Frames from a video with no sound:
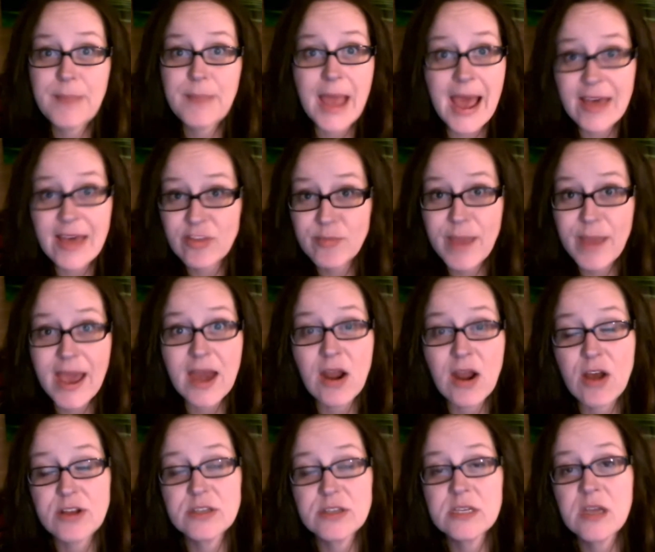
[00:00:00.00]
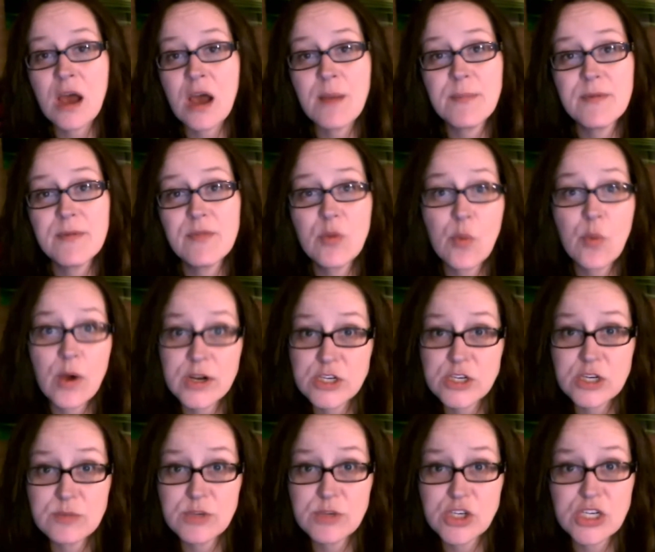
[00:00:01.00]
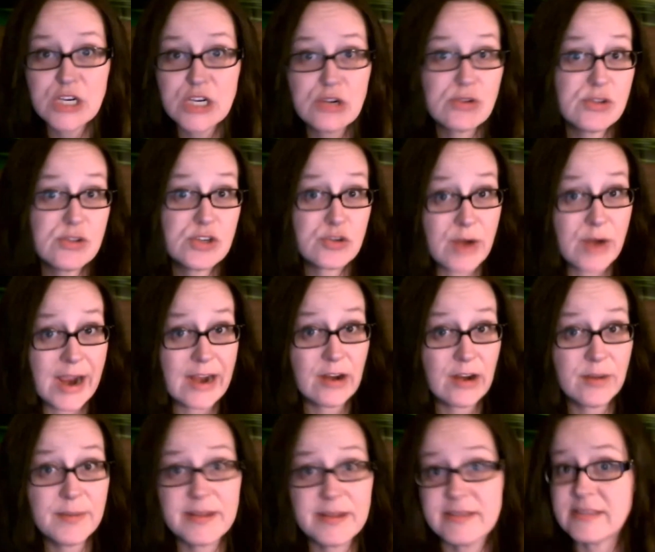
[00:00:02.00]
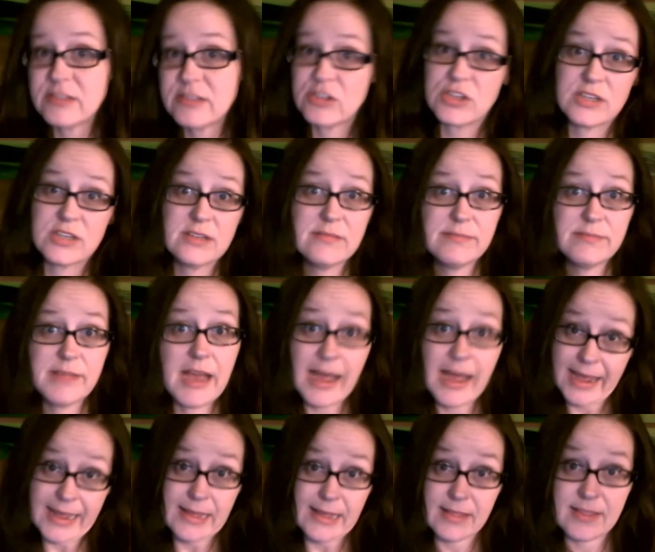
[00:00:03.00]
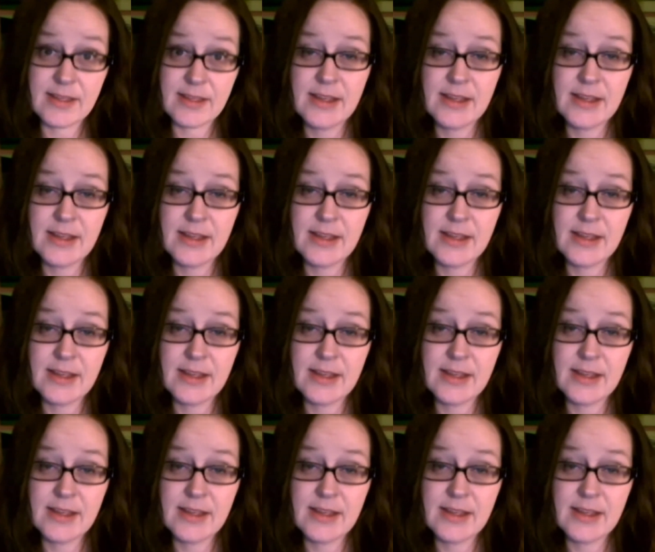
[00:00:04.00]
bath mat on top of the washing machine or the dryer because it's a good height